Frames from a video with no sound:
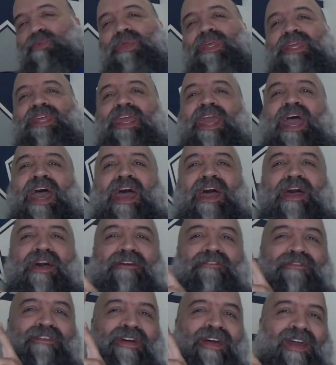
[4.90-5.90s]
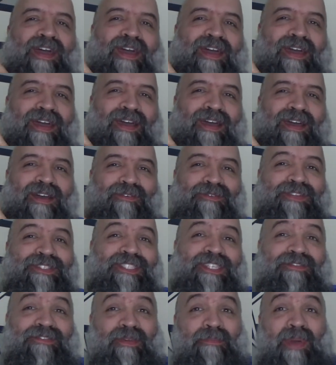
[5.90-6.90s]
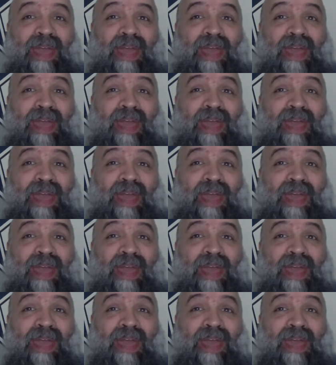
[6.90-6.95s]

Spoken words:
we have received the